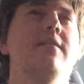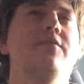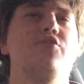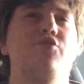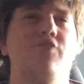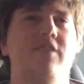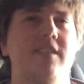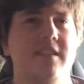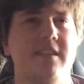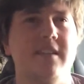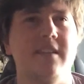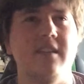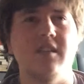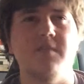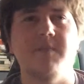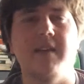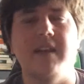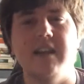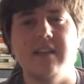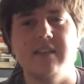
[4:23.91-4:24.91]
you're interested in the
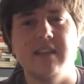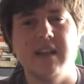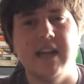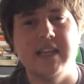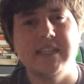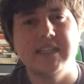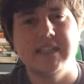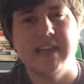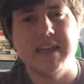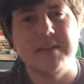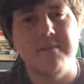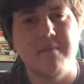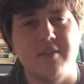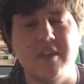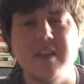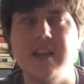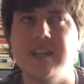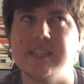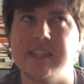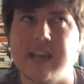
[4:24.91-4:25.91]
spelling of the last name, I
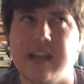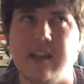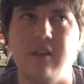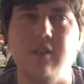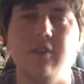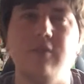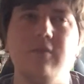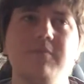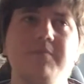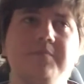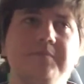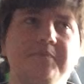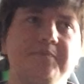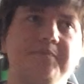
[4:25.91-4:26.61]
think it's Calhoun.